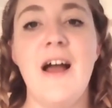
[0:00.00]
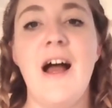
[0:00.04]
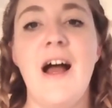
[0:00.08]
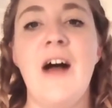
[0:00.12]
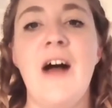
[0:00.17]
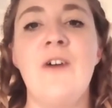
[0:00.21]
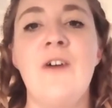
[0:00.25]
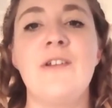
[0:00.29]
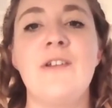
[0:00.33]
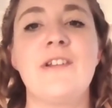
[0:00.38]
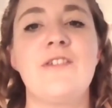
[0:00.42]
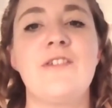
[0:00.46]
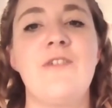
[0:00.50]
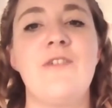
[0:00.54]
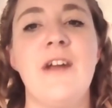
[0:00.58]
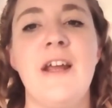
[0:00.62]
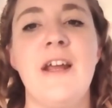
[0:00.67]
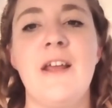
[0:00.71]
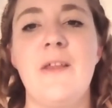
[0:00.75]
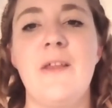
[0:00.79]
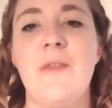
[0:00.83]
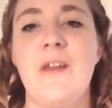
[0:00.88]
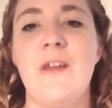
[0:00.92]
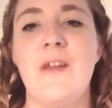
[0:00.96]
Our
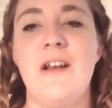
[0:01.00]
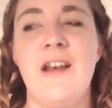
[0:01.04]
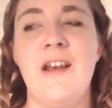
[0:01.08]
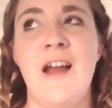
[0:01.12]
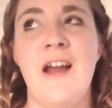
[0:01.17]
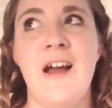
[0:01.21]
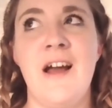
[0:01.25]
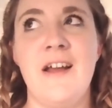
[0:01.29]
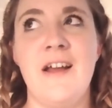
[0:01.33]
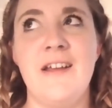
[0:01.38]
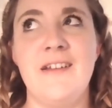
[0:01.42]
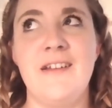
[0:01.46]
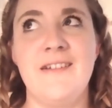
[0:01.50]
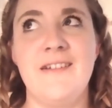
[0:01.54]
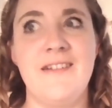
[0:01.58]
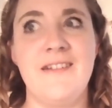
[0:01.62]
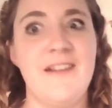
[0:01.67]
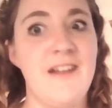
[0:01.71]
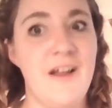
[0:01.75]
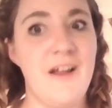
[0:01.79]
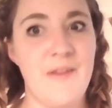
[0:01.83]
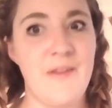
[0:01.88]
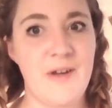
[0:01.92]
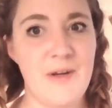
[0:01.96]
strength lies
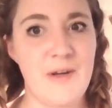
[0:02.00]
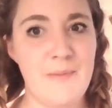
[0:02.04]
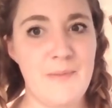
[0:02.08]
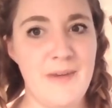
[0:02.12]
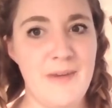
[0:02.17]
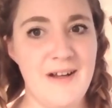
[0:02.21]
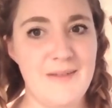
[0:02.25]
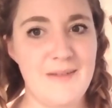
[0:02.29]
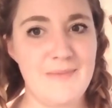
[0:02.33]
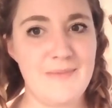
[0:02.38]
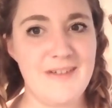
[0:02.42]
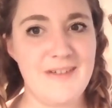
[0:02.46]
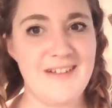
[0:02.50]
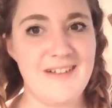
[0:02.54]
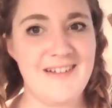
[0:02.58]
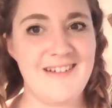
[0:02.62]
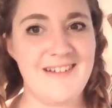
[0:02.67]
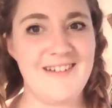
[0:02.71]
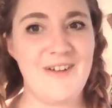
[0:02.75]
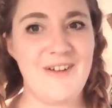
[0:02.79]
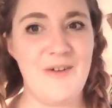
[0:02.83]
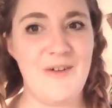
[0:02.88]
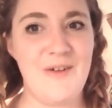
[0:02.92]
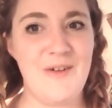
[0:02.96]
in other
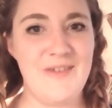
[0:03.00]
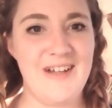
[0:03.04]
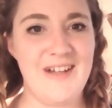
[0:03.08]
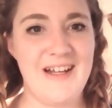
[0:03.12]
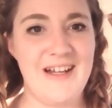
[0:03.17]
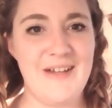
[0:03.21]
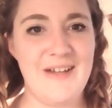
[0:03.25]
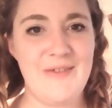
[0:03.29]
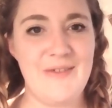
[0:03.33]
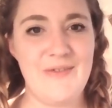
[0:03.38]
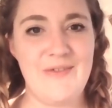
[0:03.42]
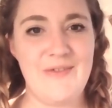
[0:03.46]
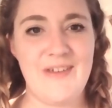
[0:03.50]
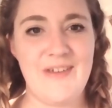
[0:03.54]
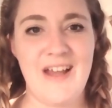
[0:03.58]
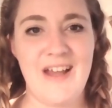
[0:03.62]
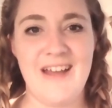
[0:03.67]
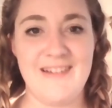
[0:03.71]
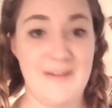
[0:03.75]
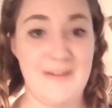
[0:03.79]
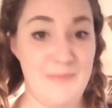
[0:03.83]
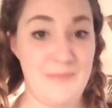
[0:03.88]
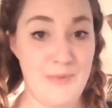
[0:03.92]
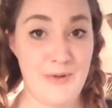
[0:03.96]
compartments of life,
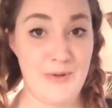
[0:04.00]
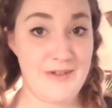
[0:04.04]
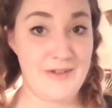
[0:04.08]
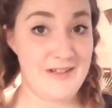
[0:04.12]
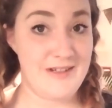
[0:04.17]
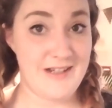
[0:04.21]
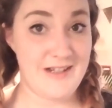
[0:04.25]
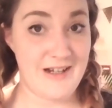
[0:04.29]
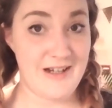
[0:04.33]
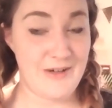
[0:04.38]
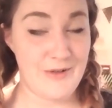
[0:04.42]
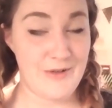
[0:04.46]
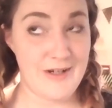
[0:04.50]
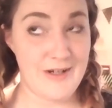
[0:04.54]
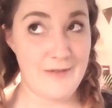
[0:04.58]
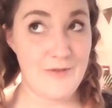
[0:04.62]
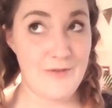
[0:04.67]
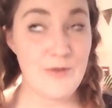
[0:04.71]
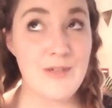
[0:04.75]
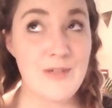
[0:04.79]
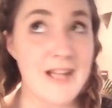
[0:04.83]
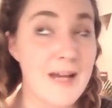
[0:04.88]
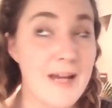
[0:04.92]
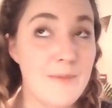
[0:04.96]
as I pointed out a
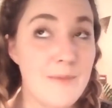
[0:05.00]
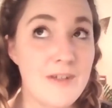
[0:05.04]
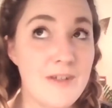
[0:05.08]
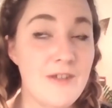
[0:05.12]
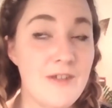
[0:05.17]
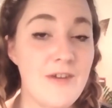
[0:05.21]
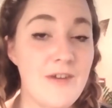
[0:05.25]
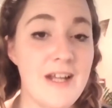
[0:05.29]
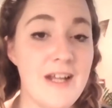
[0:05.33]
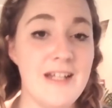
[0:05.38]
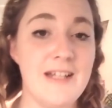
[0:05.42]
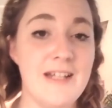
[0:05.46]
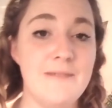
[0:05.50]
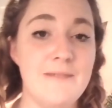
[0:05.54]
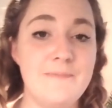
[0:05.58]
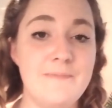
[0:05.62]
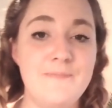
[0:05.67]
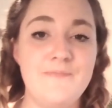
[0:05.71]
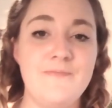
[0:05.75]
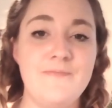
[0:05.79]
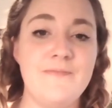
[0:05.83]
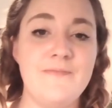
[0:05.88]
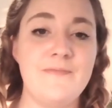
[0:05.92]
few times already.